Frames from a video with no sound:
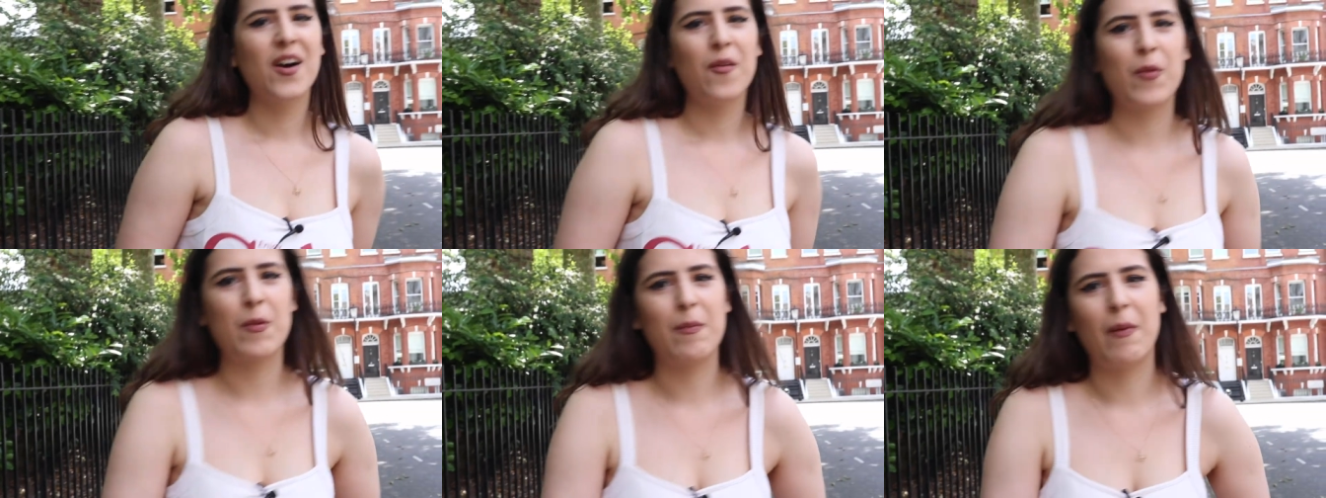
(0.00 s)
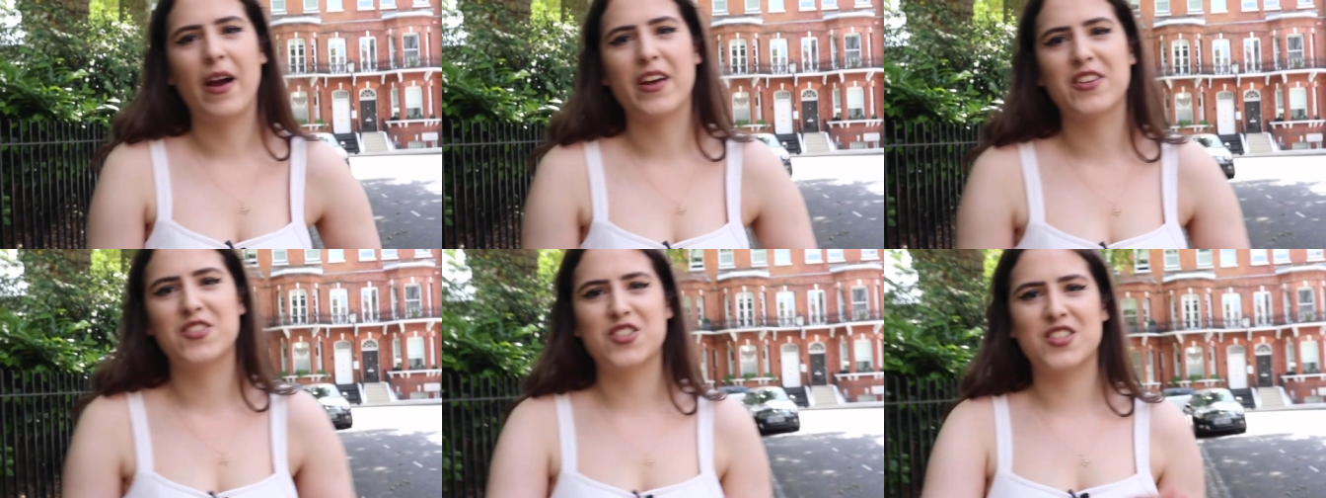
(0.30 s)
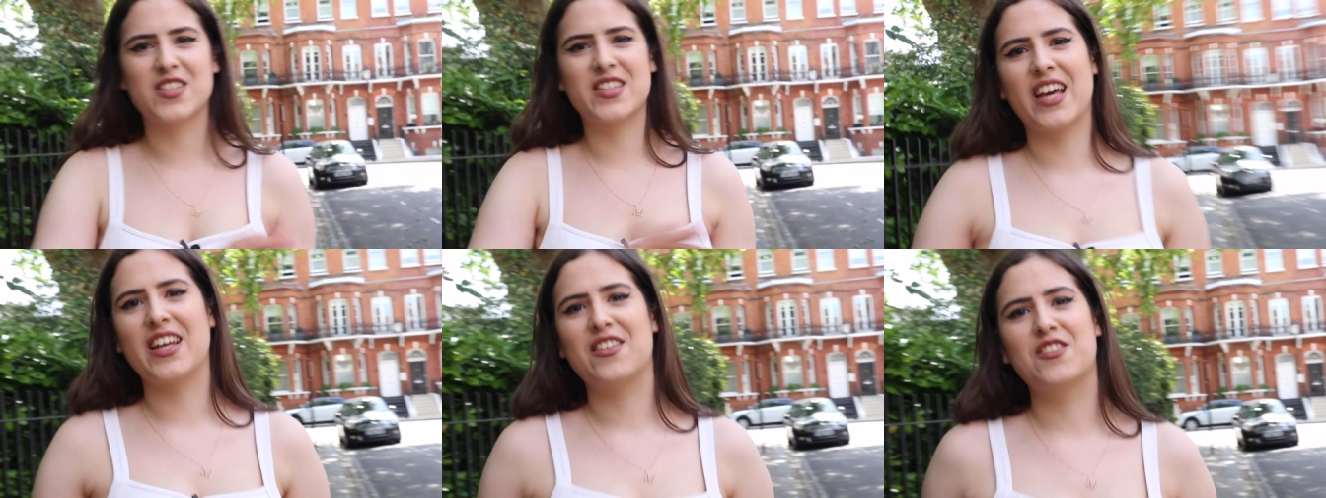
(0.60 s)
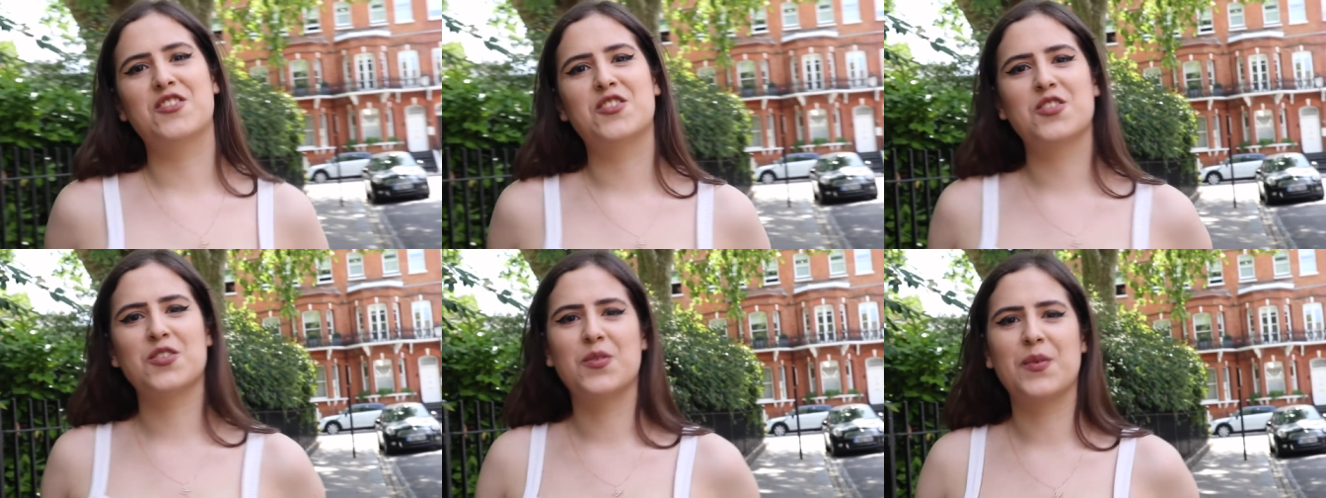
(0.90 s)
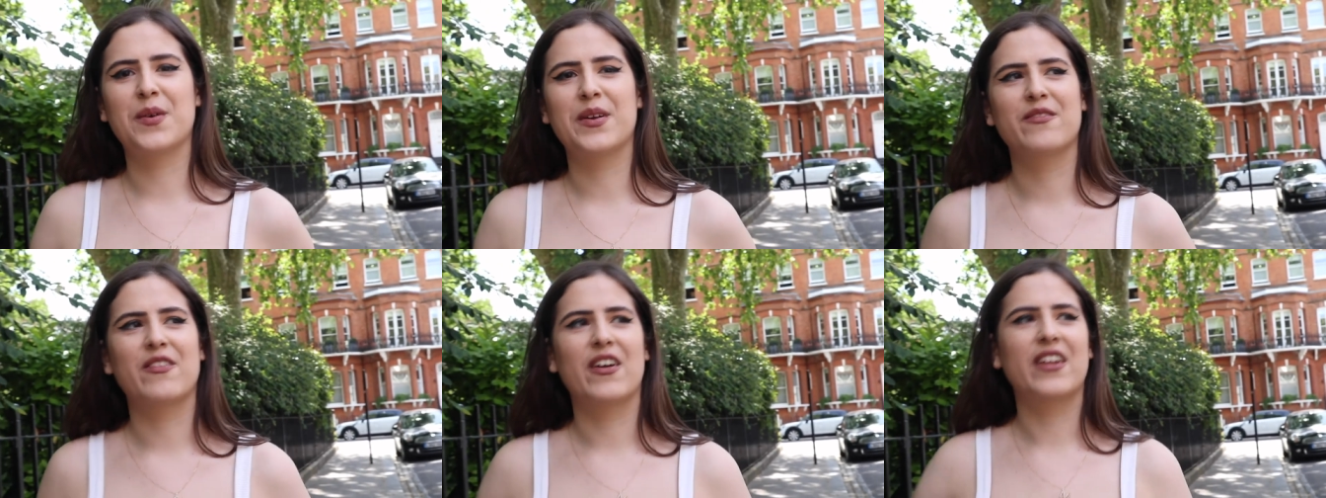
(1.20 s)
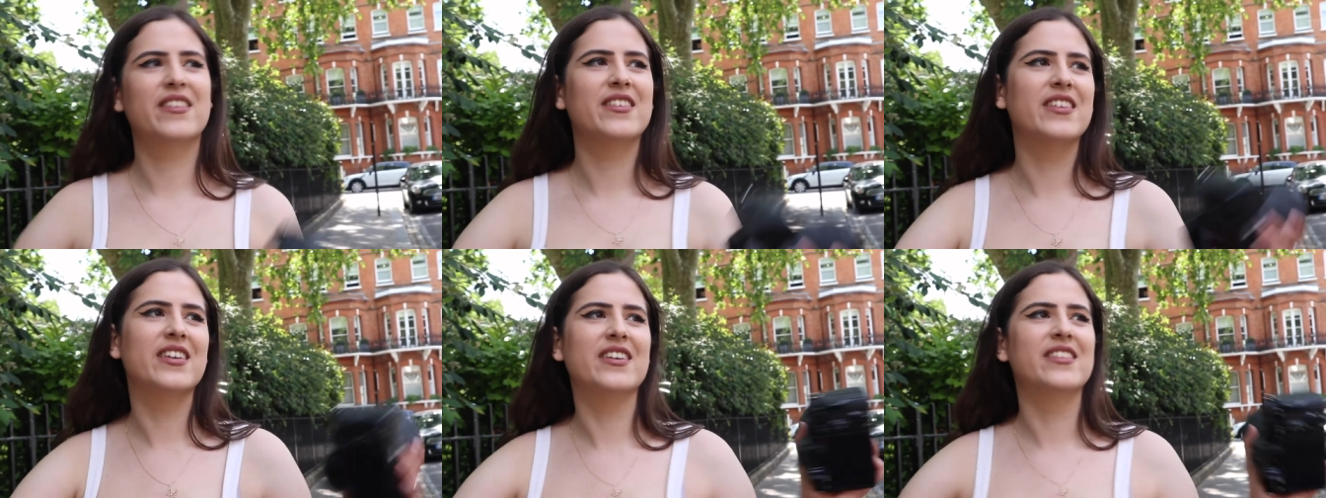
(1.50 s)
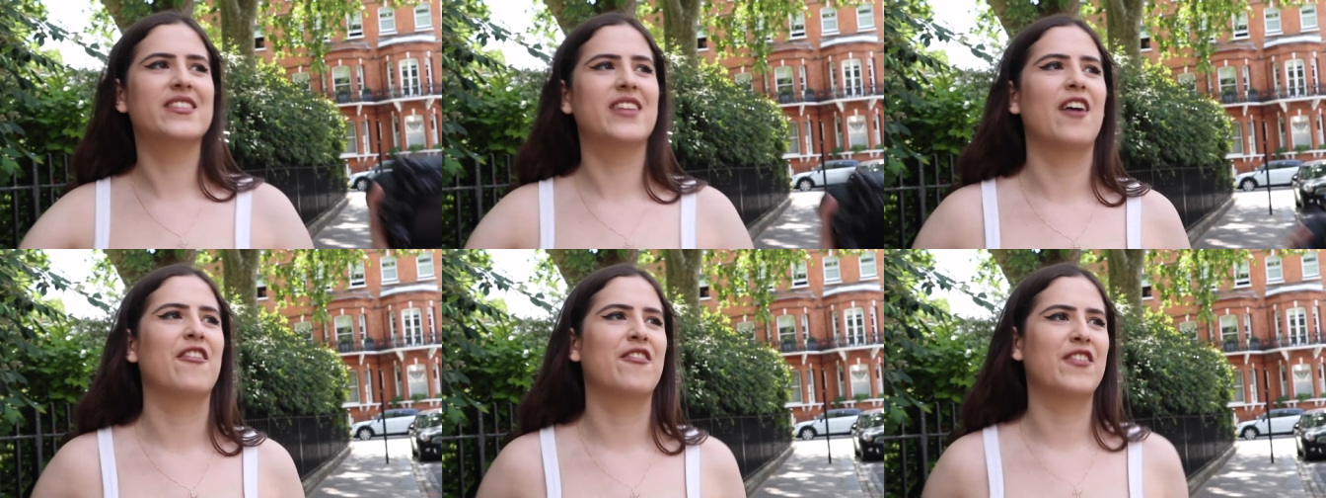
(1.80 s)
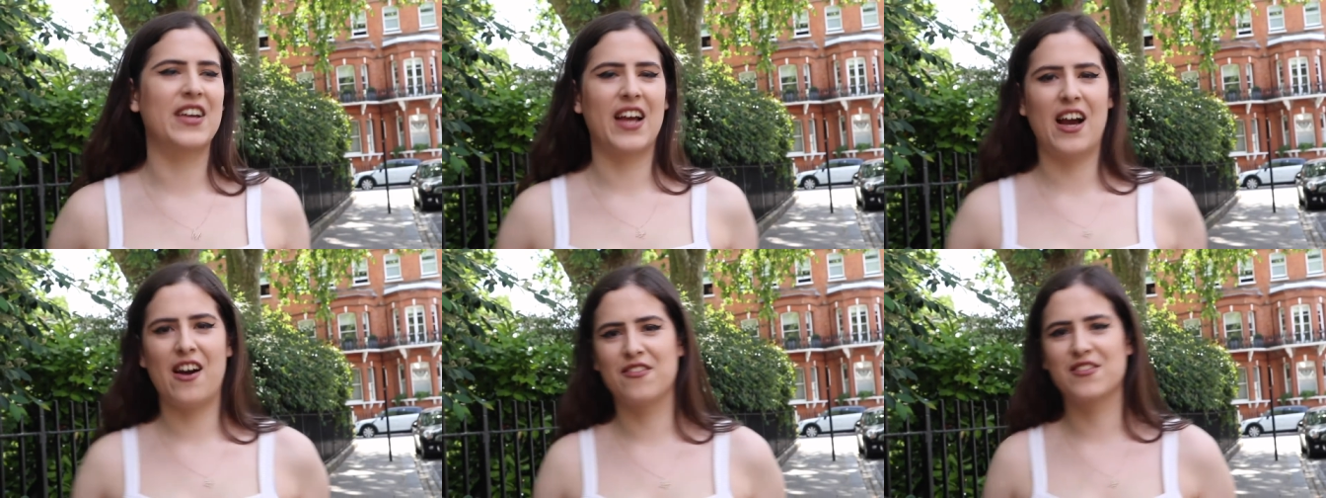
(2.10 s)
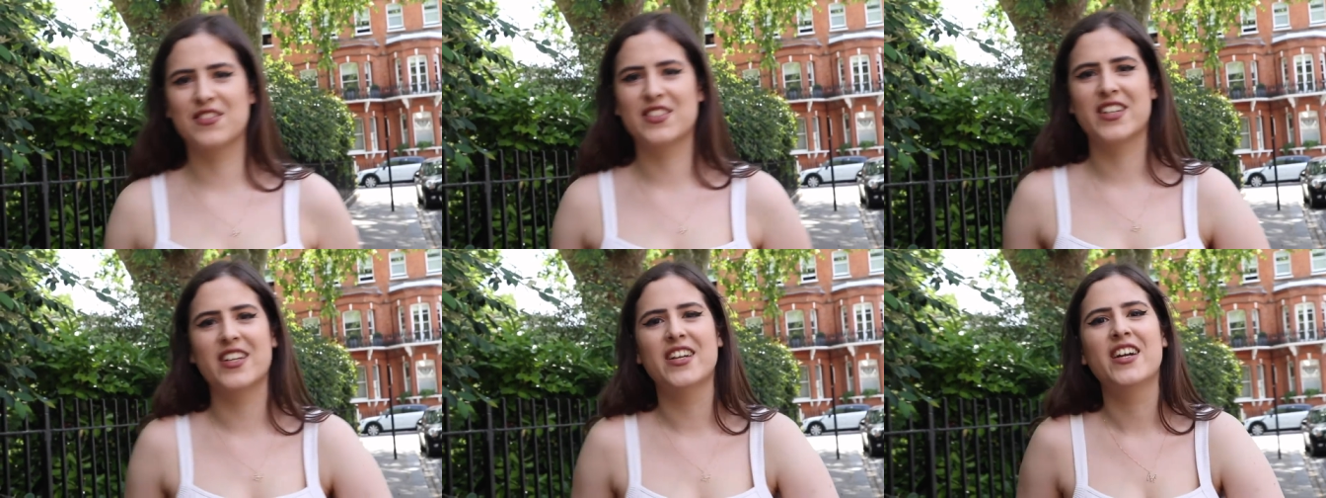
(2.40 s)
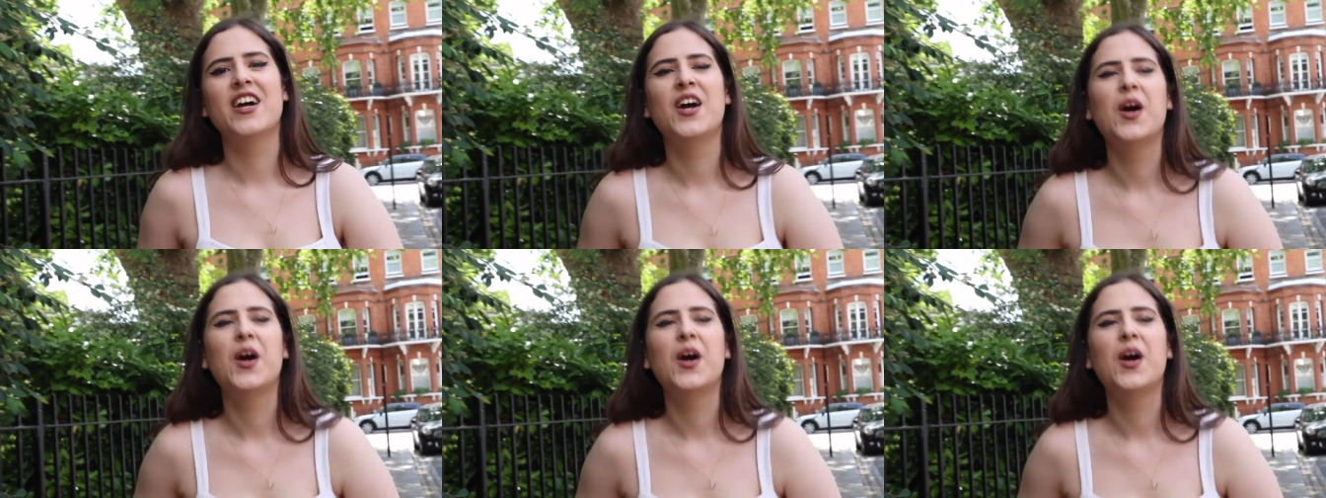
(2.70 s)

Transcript: we might just get two and then nothing after,